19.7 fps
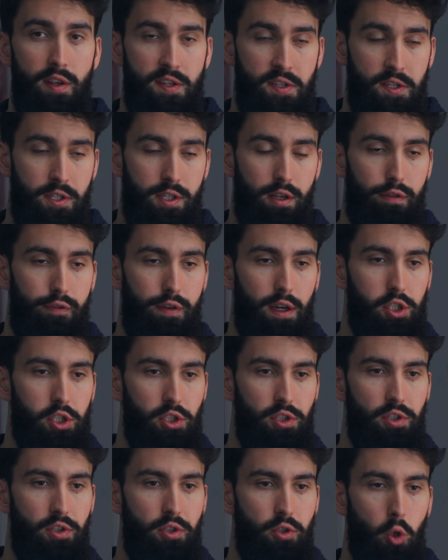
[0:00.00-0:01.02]
this is
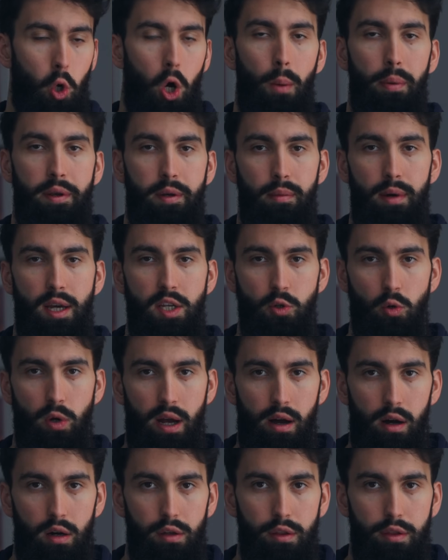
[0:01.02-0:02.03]
sufficient to optimize your
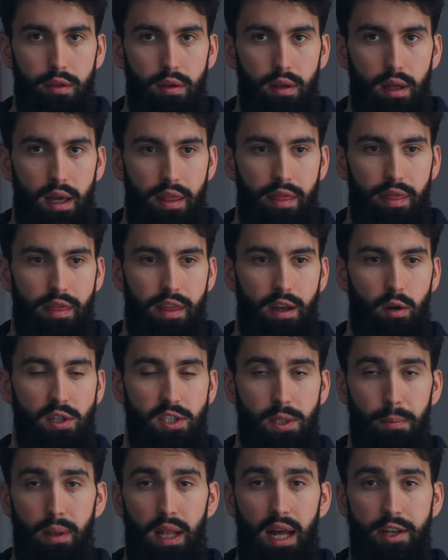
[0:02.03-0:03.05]
health, and there
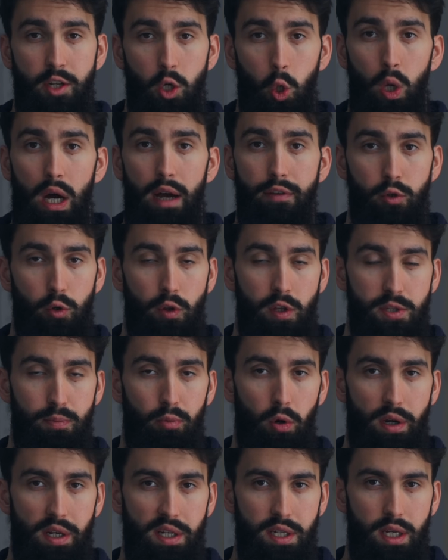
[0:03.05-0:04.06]
is a plateau after this
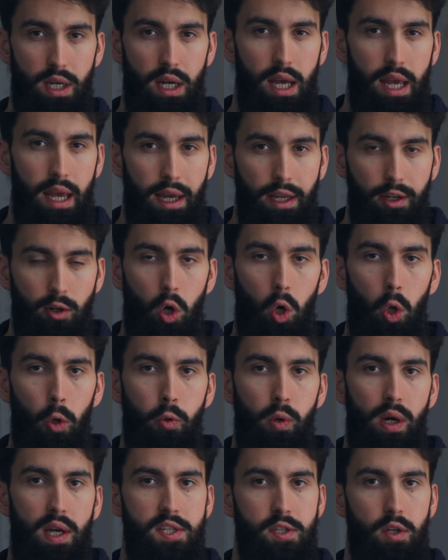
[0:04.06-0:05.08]
point, in
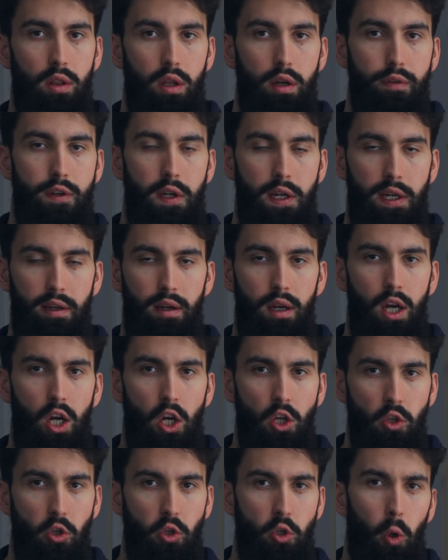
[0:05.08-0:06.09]
contrast to lifting,
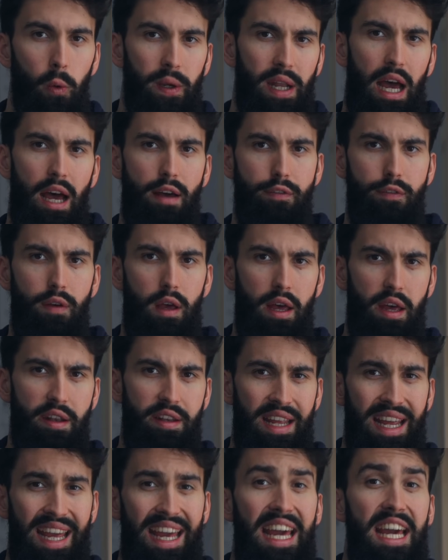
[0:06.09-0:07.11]
you don't have
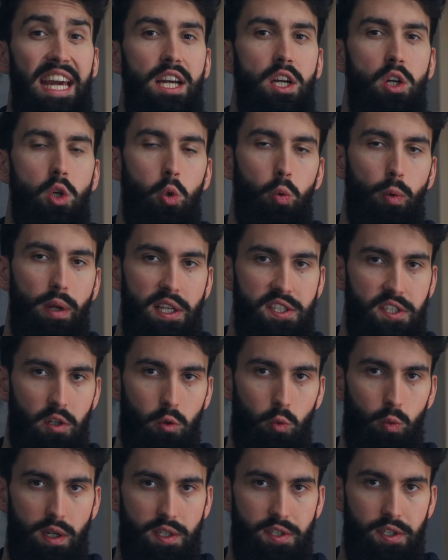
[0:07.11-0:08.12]
an increase
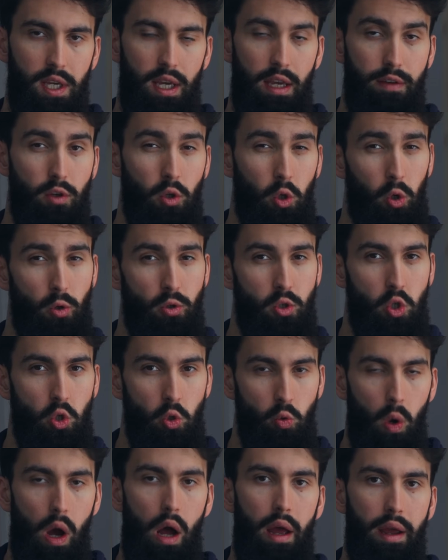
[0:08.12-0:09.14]
in risk if you go
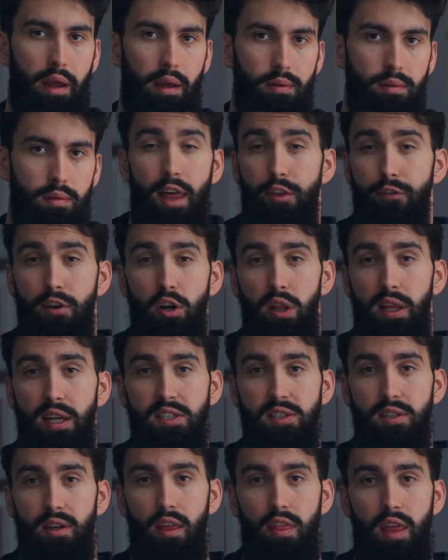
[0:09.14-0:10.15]
too high. At the very
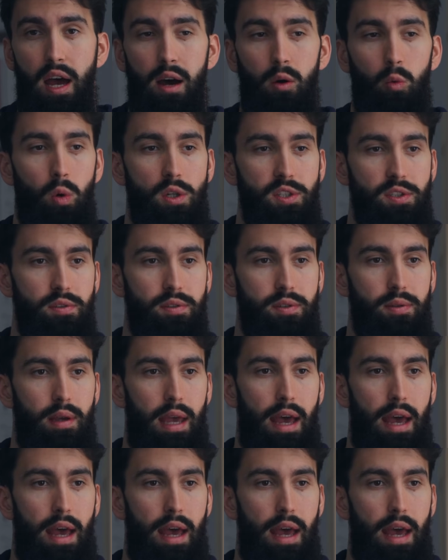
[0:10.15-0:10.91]
least, that wasn't